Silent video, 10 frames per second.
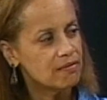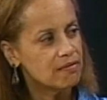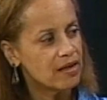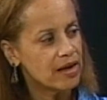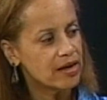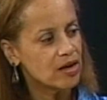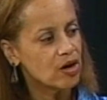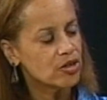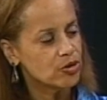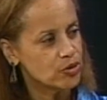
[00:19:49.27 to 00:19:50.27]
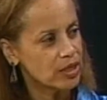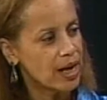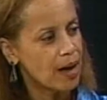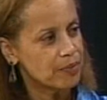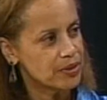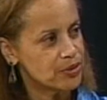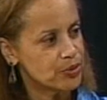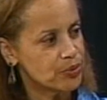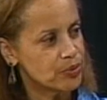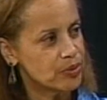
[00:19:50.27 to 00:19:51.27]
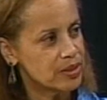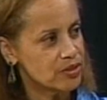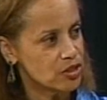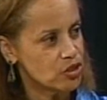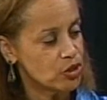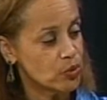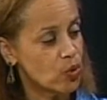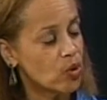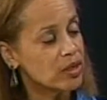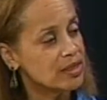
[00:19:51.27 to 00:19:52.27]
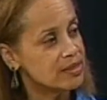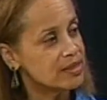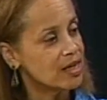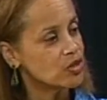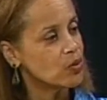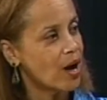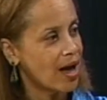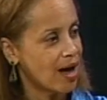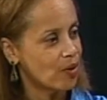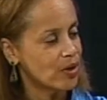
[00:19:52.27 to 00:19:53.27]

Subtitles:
they are usually happy to assist you, or at least tell you how.